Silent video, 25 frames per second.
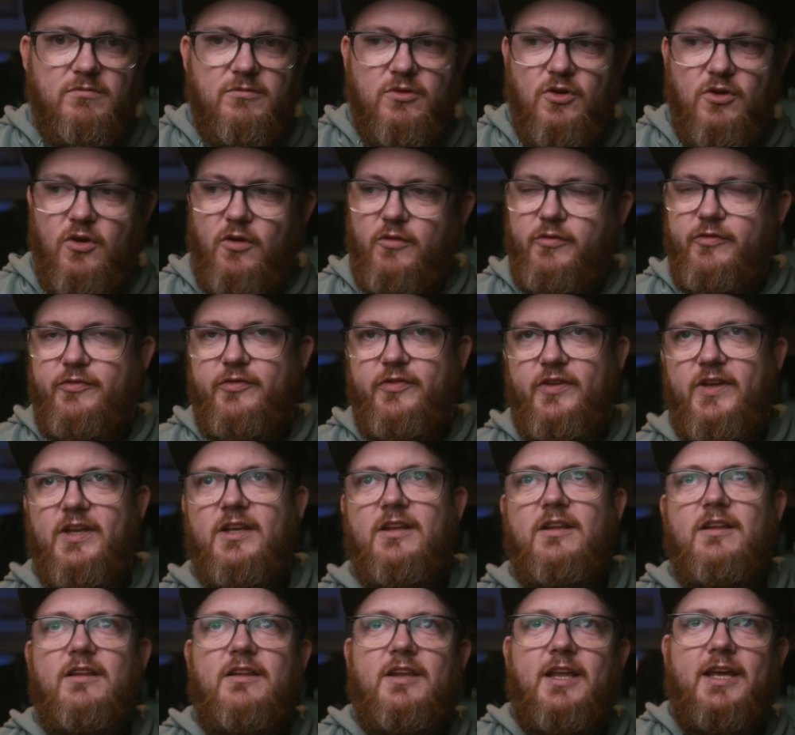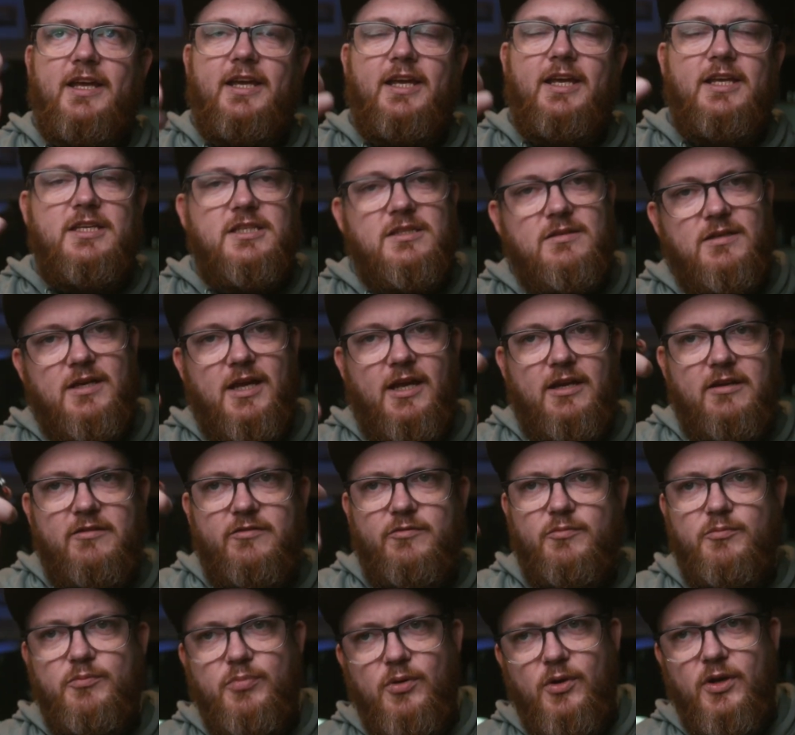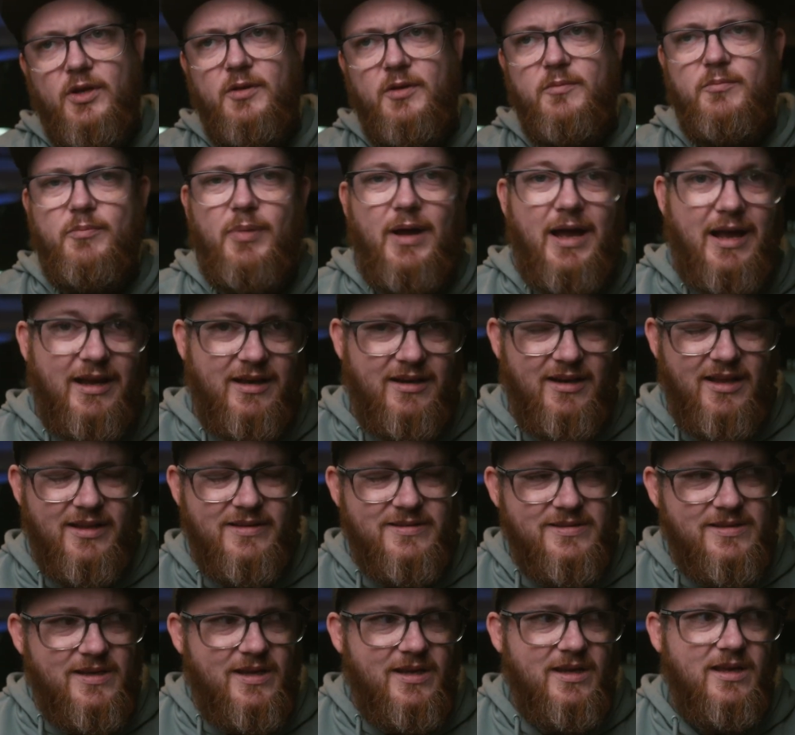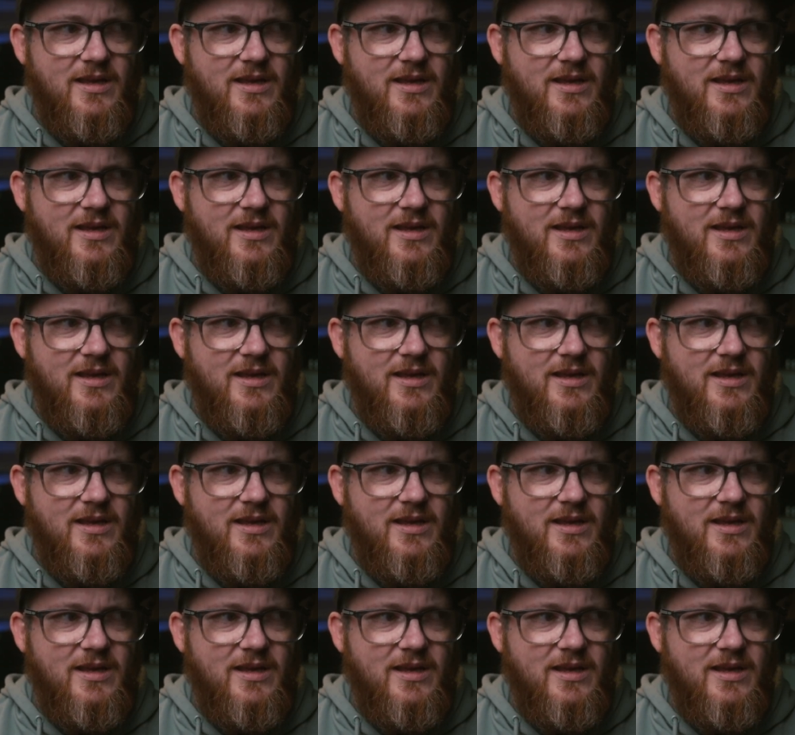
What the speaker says: not feel like it's kind of pulling back, let's say,